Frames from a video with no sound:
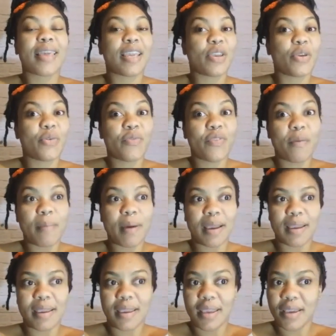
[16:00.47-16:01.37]
Thank you for
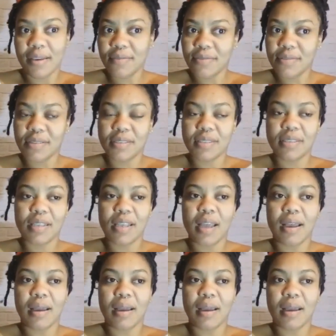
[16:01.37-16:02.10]
my gifts.